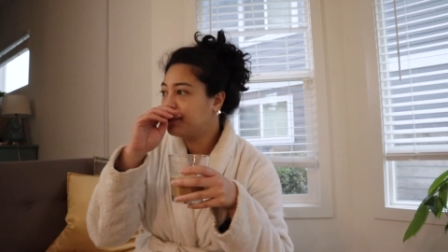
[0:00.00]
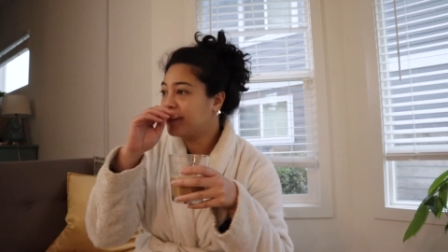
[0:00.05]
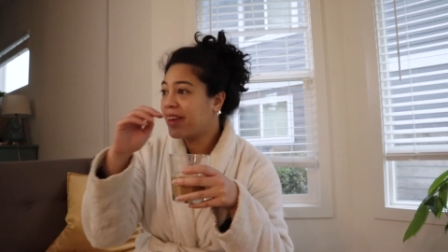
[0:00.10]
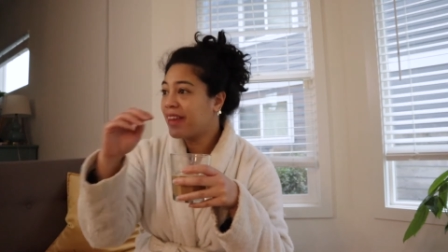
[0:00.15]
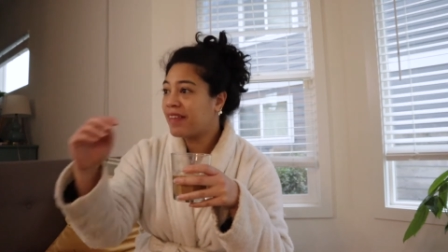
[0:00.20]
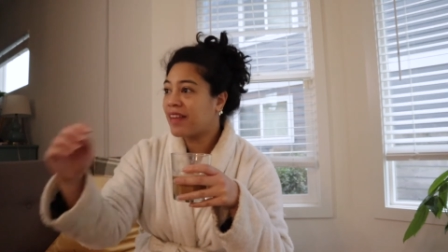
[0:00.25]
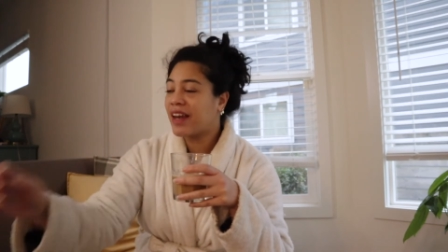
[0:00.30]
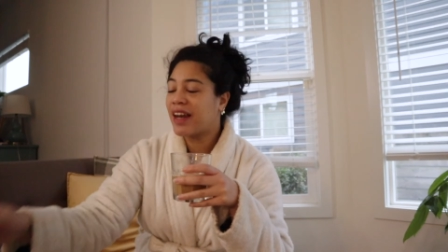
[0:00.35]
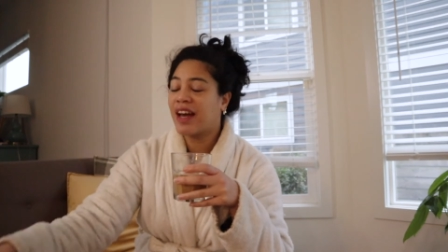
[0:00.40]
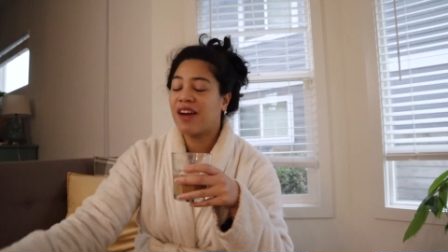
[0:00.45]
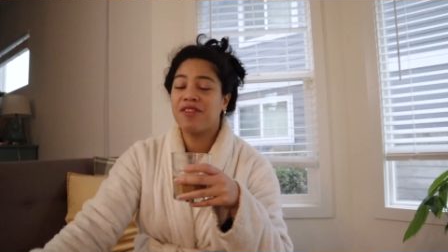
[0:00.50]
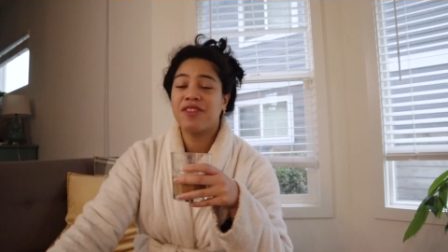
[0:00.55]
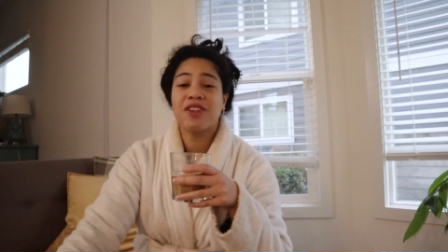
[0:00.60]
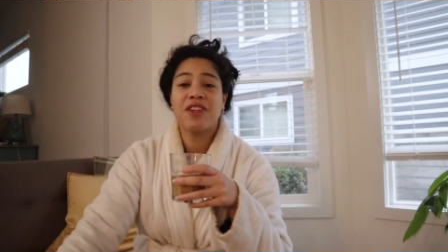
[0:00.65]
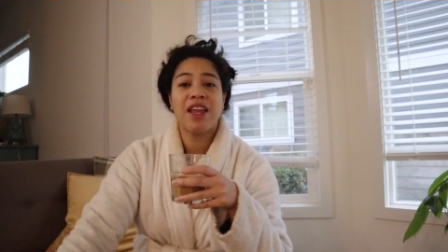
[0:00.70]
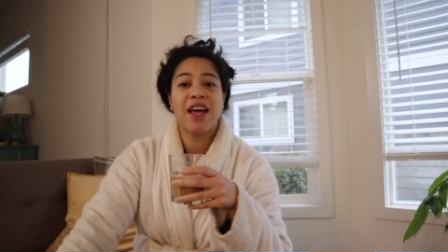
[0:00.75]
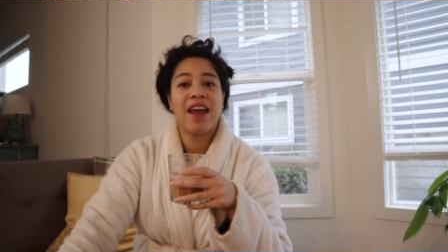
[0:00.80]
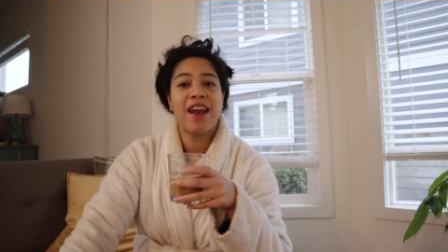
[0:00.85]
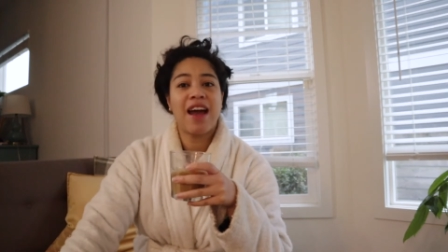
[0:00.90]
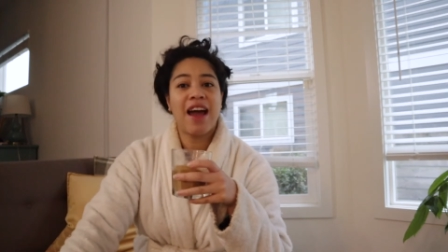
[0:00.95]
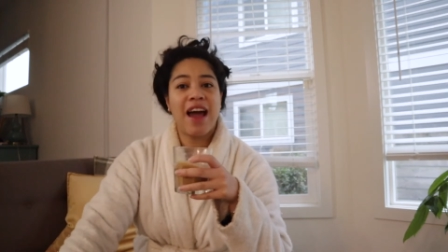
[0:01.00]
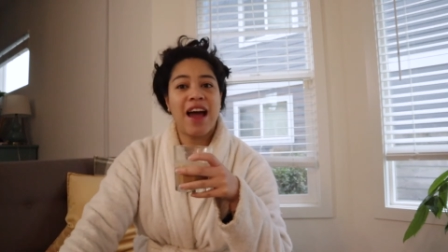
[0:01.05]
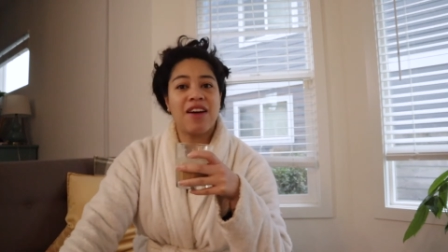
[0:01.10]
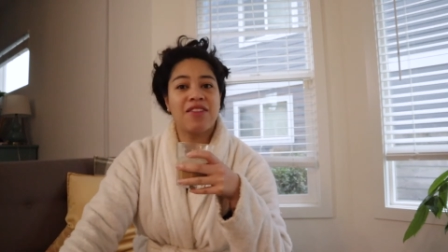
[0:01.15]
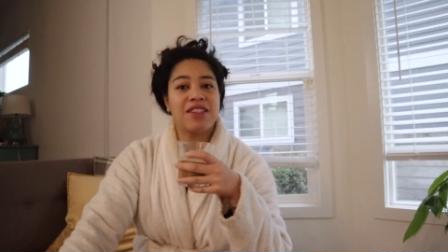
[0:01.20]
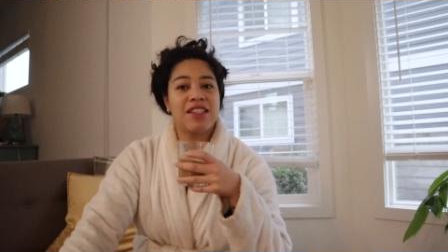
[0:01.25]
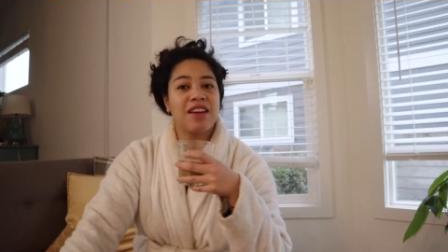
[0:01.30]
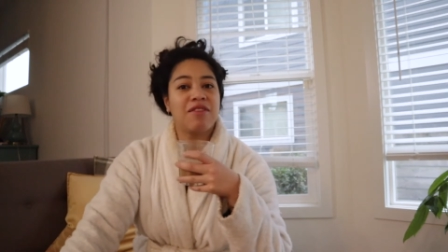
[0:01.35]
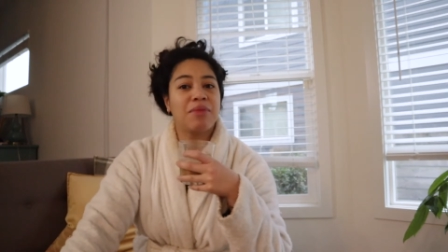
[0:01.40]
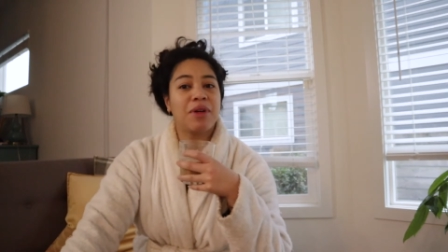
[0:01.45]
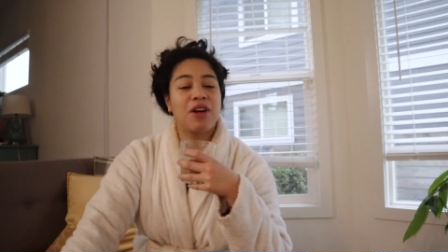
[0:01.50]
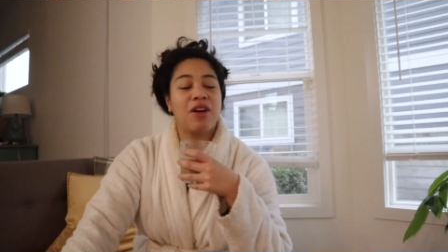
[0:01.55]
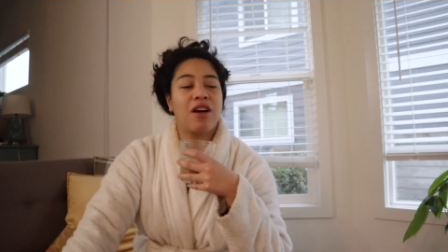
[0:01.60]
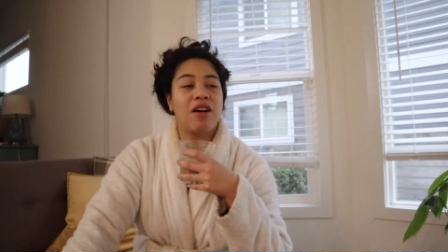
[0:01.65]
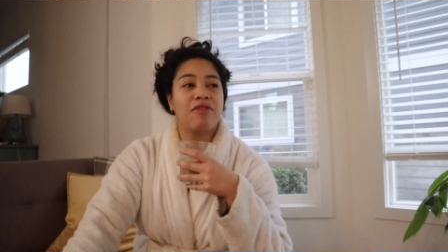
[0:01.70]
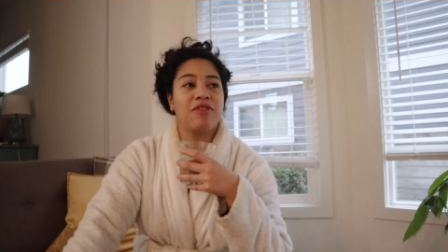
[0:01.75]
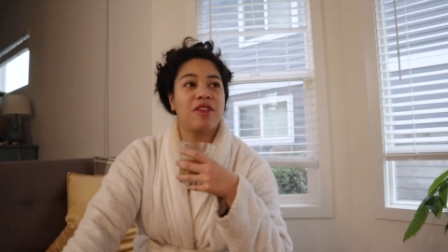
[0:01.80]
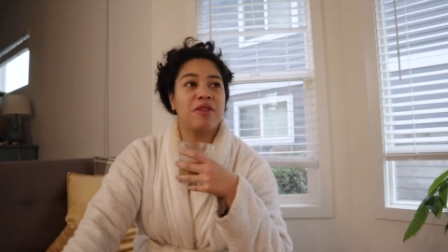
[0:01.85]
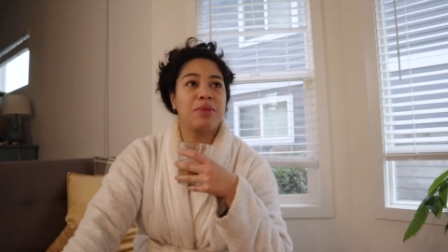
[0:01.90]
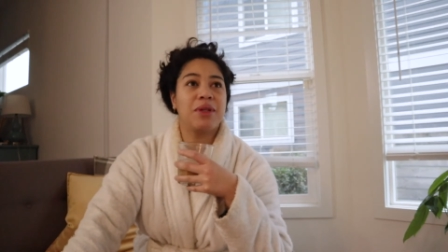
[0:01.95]
And then after that I have to have my
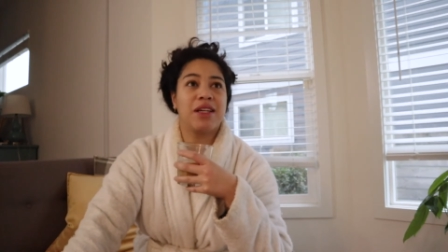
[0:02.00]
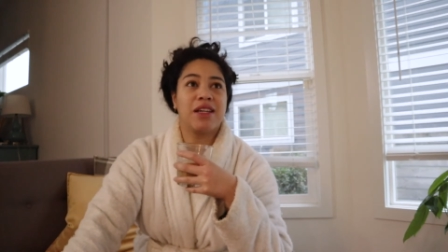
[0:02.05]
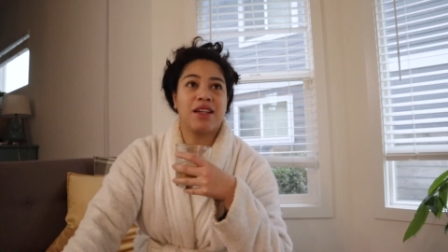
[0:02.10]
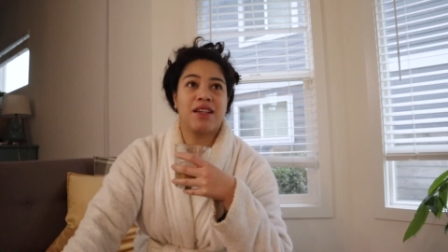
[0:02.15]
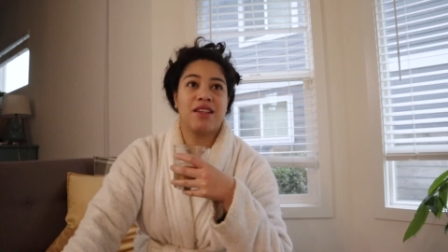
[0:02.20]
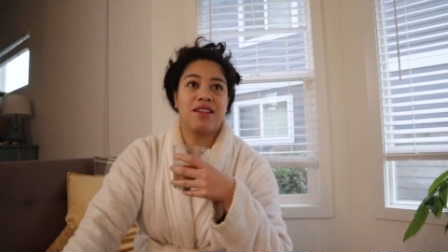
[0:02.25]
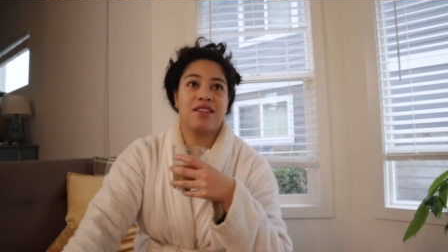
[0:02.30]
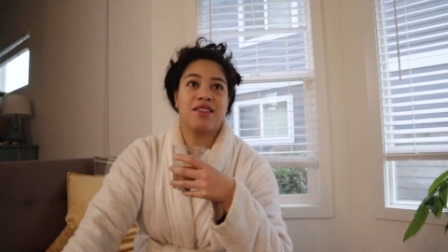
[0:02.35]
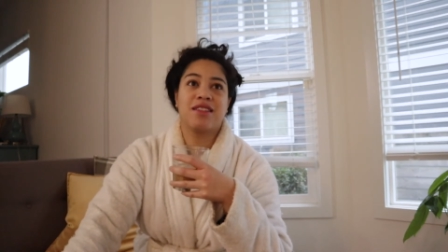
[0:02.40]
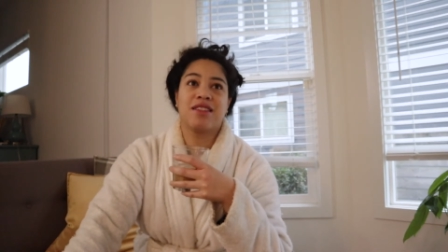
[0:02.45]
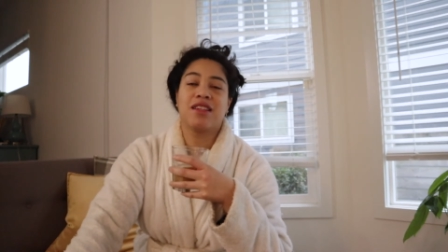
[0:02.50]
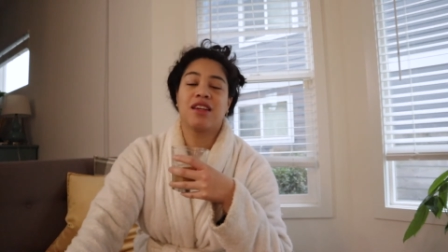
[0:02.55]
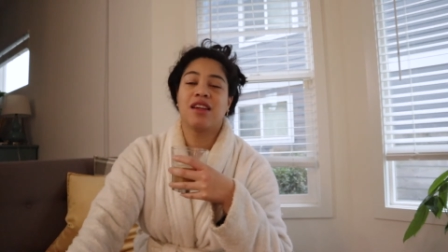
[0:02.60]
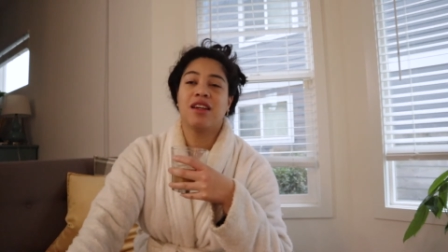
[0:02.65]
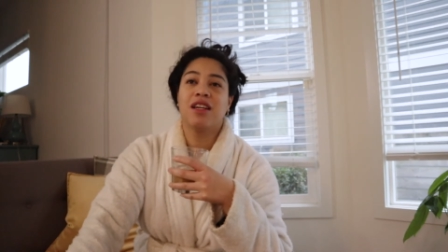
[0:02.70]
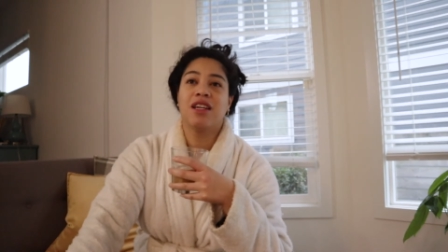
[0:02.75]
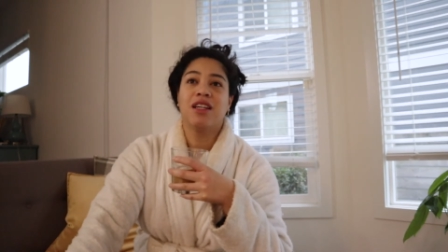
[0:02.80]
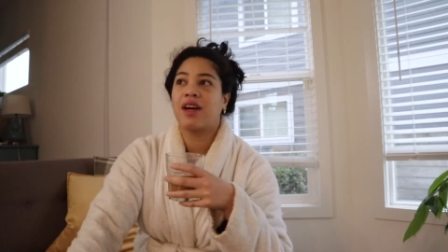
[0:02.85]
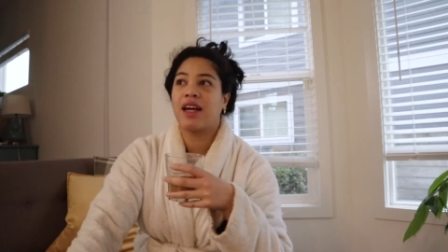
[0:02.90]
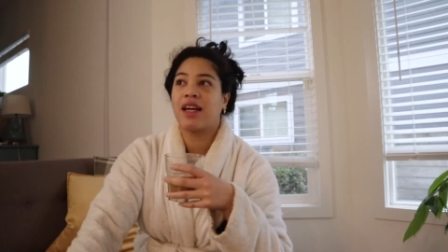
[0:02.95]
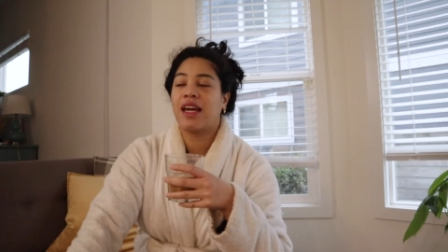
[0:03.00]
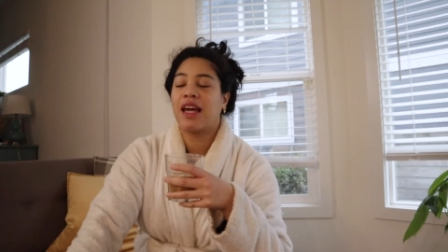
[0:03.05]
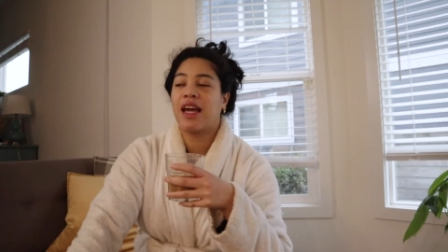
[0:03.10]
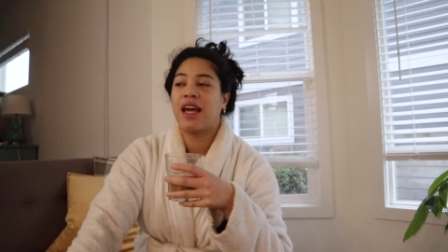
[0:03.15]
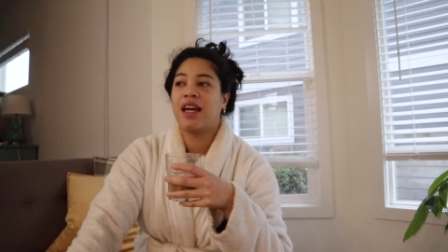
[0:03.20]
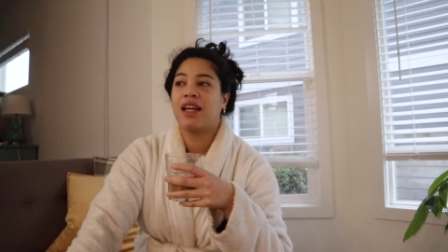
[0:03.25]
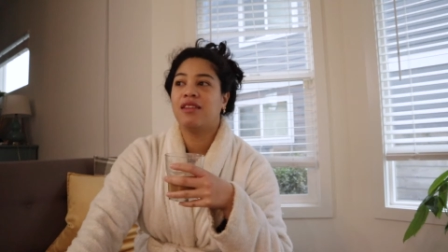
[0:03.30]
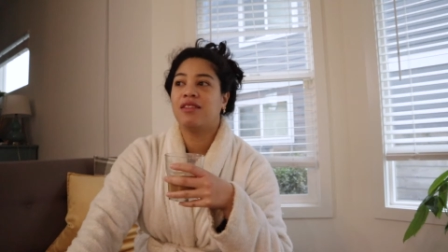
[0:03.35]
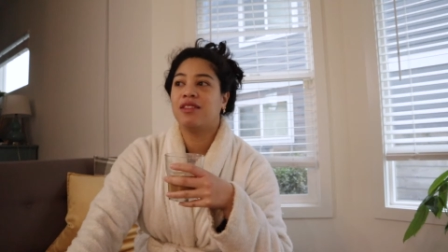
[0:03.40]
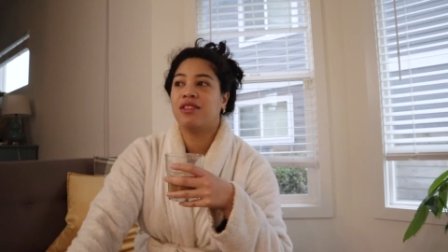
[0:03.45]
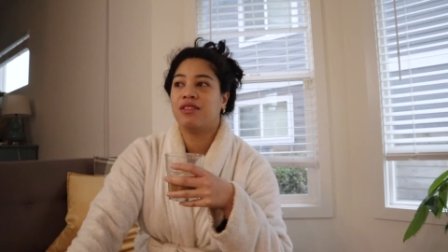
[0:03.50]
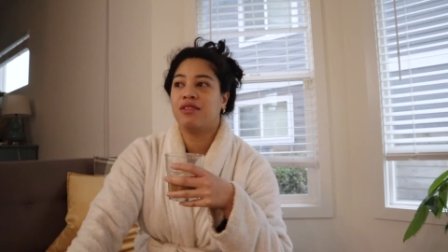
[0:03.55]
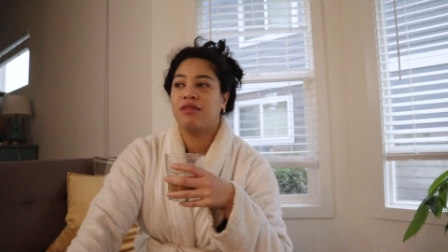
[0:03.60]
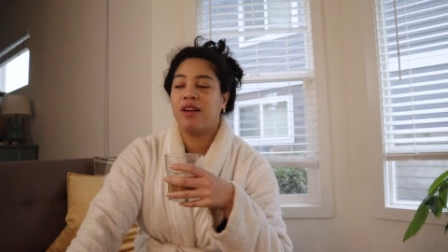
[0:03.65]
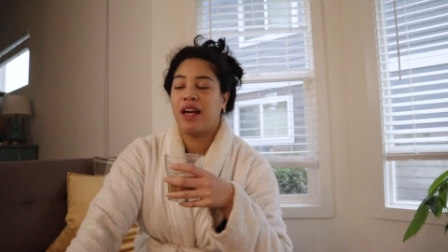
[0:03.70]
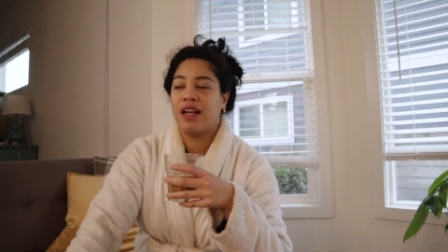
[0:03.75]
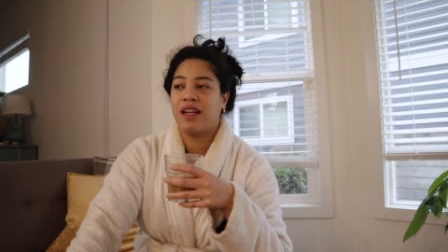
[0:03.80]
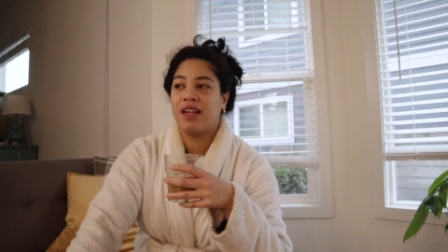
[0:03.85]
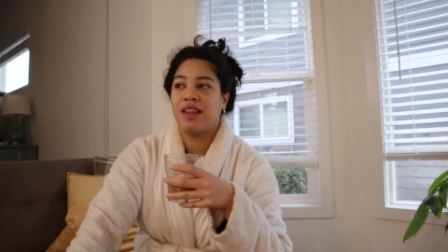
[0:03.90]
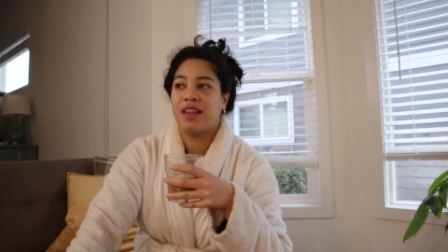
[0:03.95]
coffee because I can't do
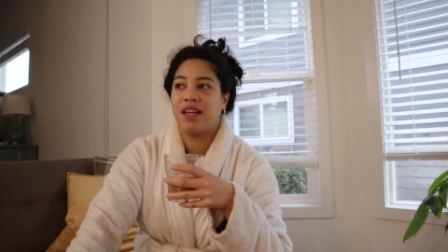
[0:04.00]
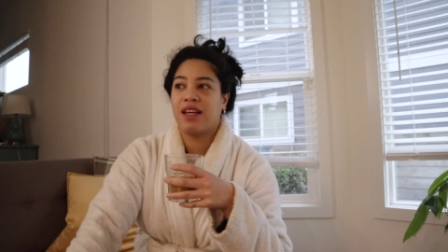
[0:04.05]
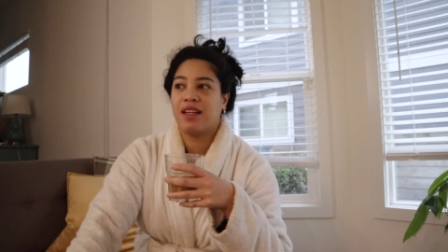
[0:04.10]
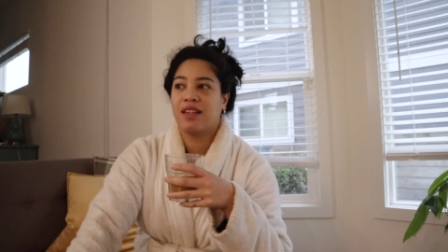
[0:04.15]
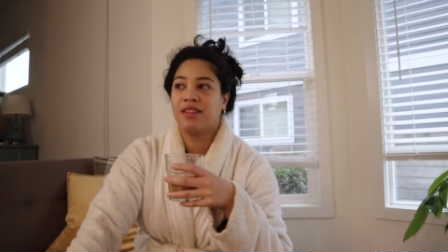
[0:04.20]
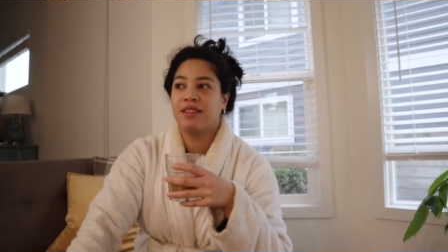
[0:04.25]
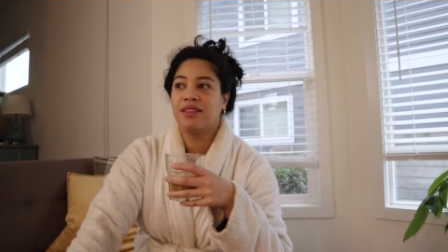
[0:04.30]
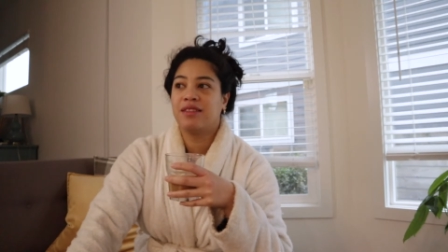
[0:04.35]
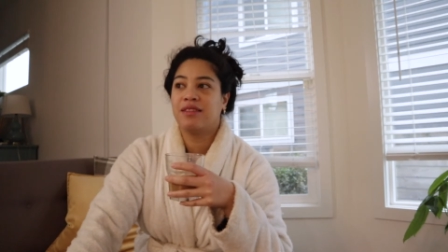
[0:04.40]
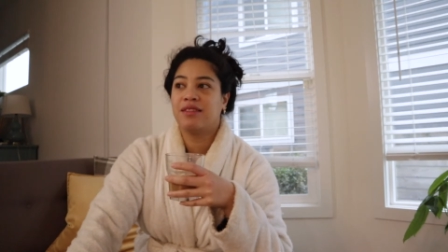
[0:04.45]
anything